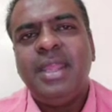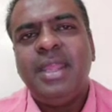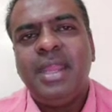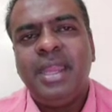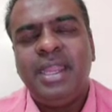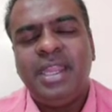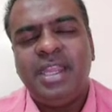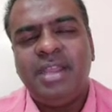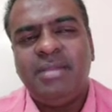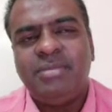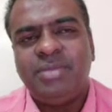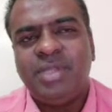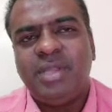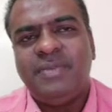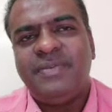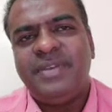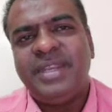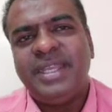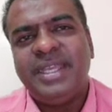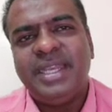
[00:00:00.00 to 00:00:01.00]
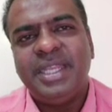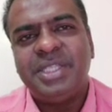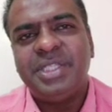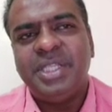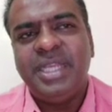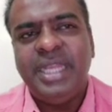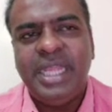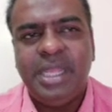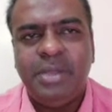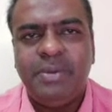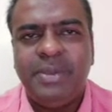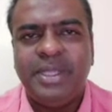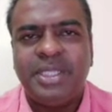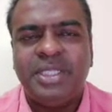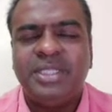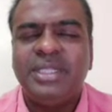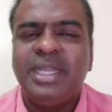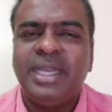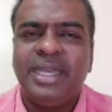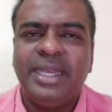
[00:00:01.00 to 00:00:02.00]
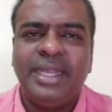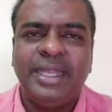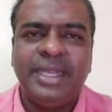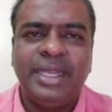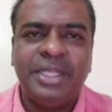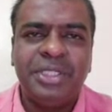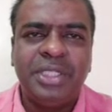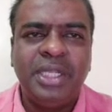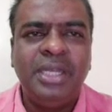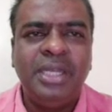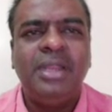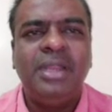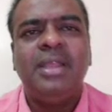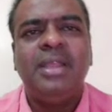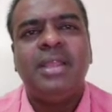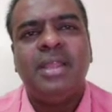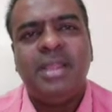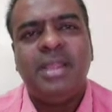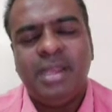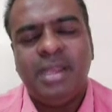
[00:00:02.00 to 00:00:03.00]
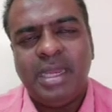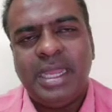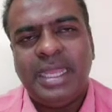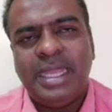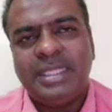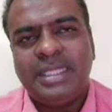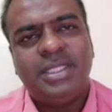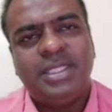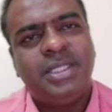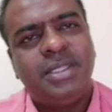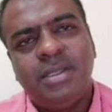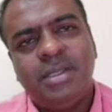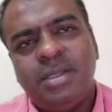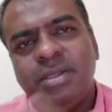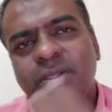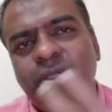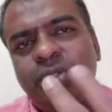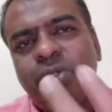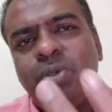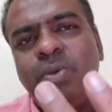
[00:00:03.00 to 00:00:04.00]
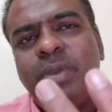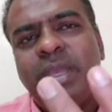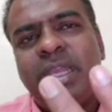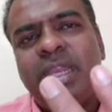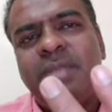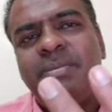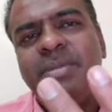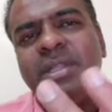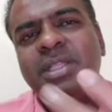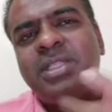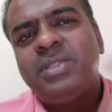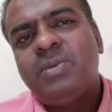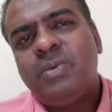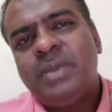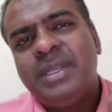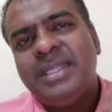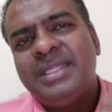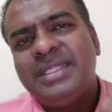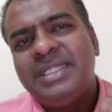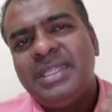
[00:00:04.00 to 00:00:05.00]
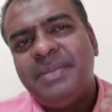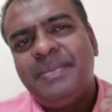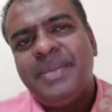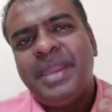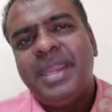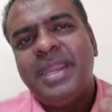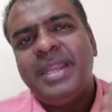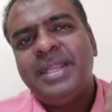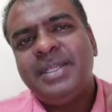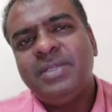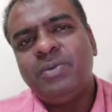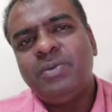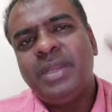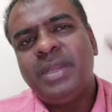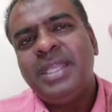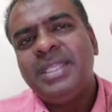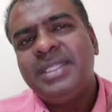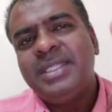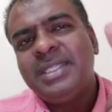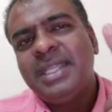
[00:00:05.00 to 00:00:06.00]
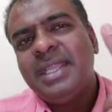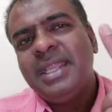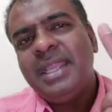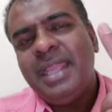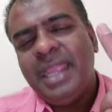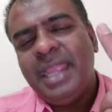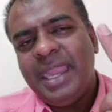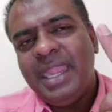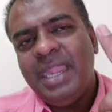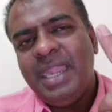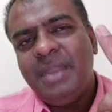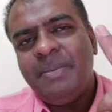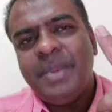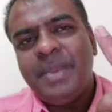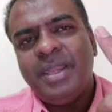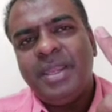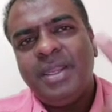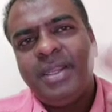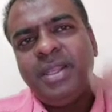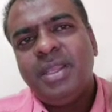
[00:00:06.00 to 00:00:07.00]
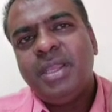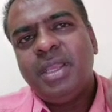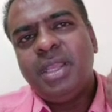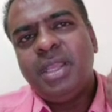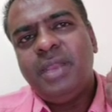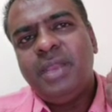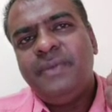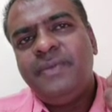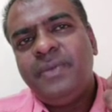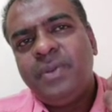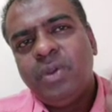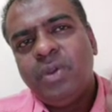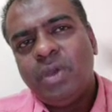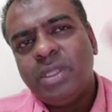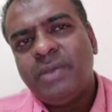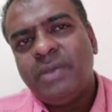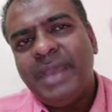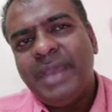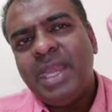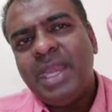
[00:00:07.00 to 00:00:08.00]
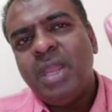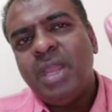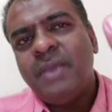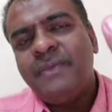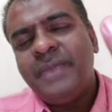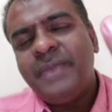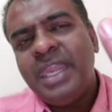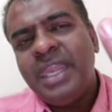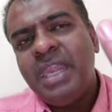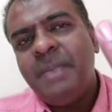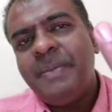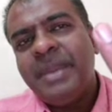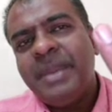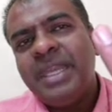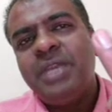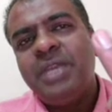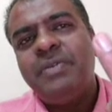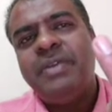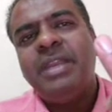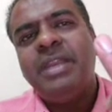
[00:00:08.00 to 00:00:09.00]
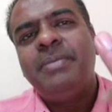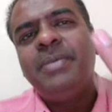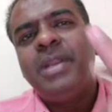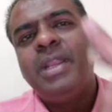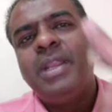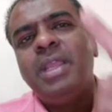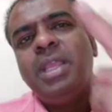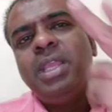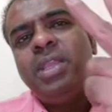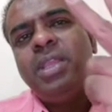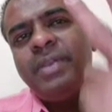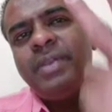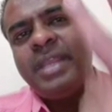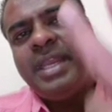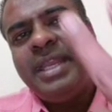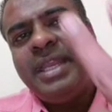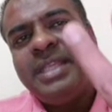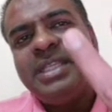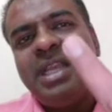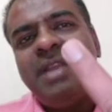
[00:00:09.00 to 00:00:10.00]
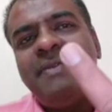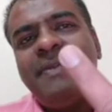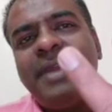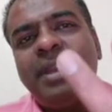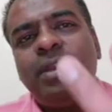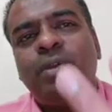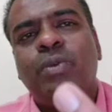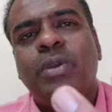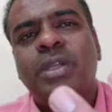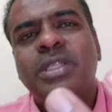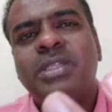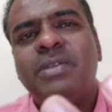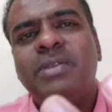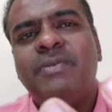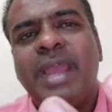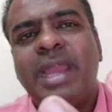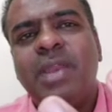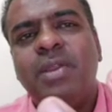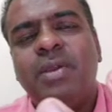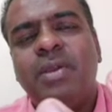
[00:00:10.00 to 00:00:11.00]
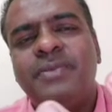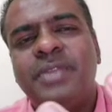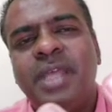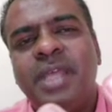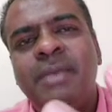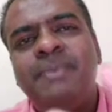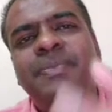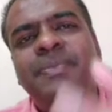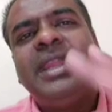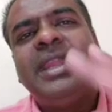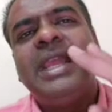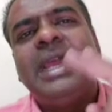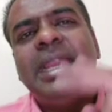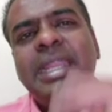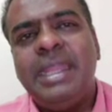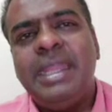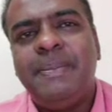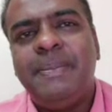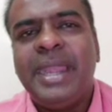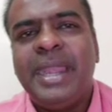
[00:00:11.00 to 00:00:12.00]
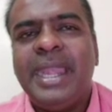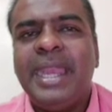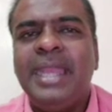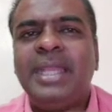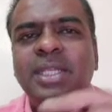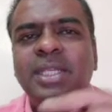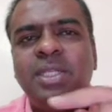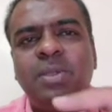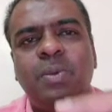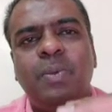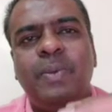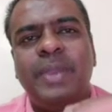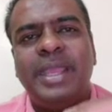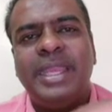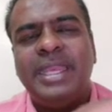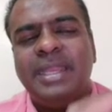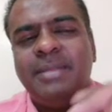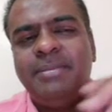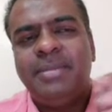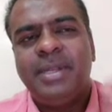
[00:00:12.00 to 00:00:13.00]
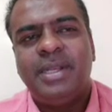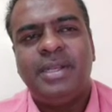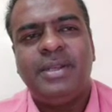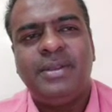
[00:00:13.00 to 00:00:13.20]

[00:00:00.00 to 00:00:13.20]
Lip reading: in terms of regression equations and regression lines. Two variables, one is dependent, one is independent. If you know the value of independent variable, you can easily find out what is the value of the dependent variable.